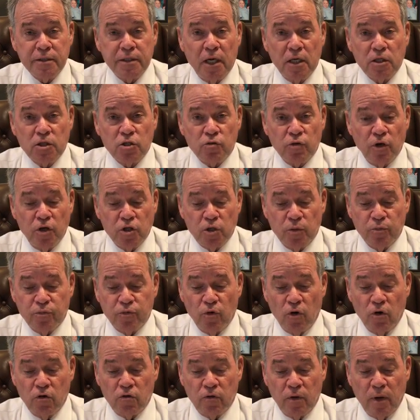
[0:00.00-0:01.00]
contact
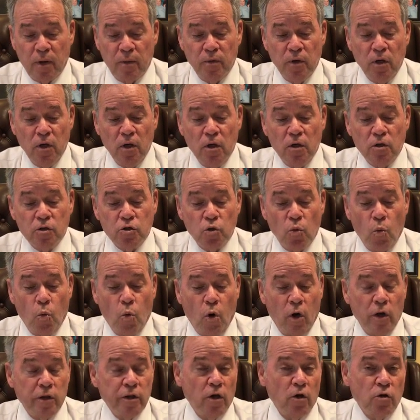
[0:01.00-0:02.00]
tracer program
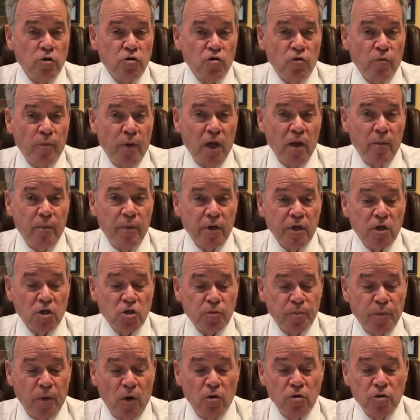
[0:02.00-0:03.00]
to warn those who
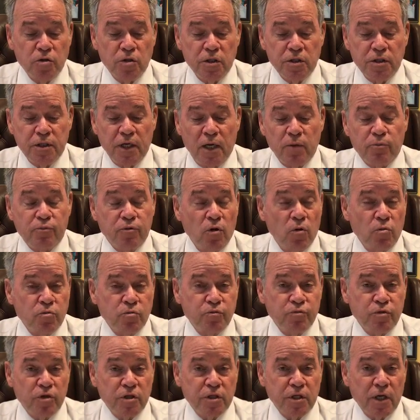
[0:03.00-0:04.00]
may have been exposed to
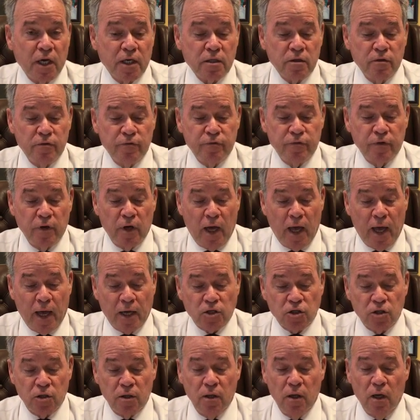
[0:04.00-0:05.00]
take protective
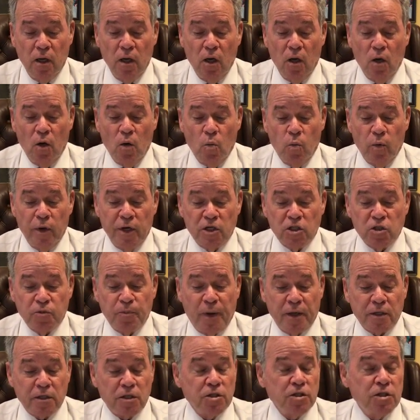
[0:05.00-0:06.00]
action.
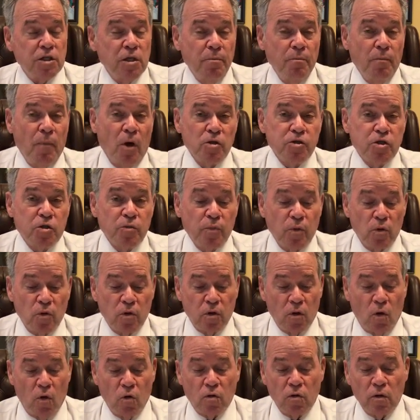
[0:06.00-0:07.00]
We expect to see
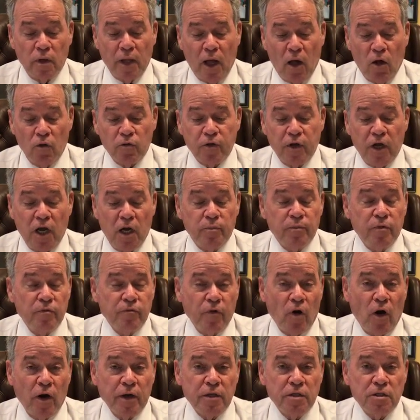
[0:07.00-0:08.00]
multiple local
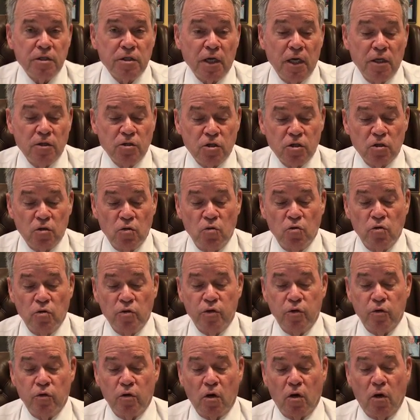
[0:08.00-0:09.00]
healthcare providers and
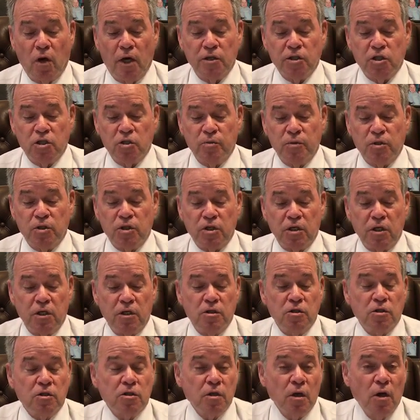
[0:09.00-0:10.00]
schools utilizing
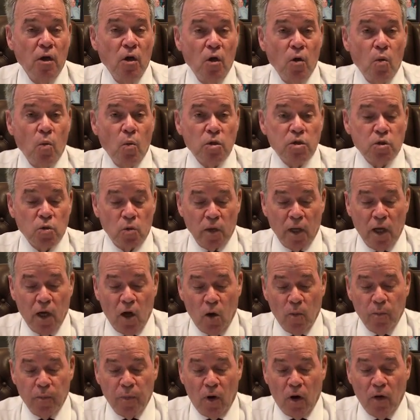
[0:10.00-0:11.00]
machines
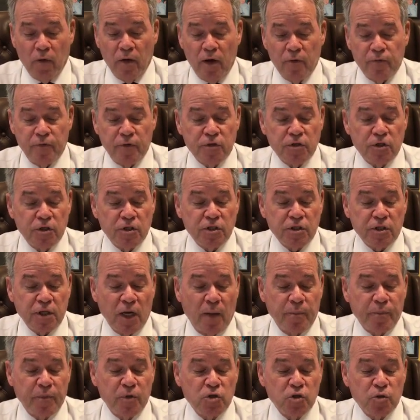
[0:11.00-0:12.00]
which will help our
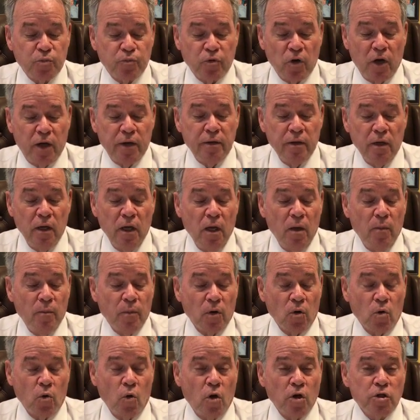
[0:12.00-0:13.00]
efforts to stop the
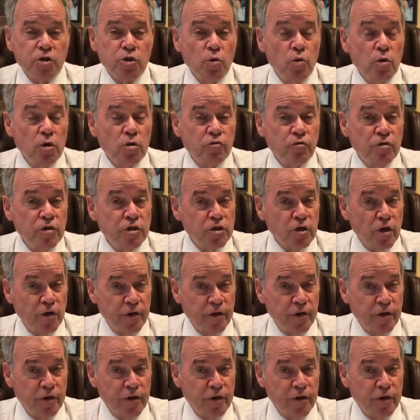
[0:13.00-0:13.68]
spread. It will also